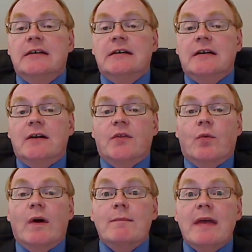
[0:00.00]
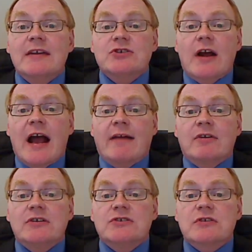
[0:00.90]
Uh, the one major
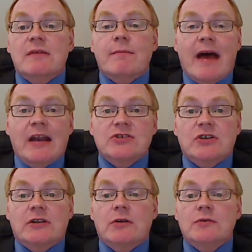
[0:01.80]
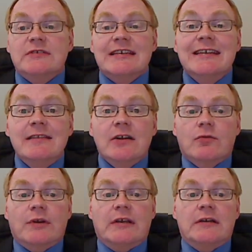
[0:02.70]
average that managed to close in the
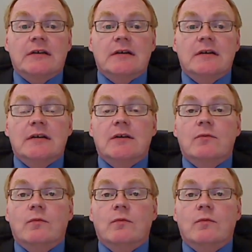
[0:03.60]
green uh,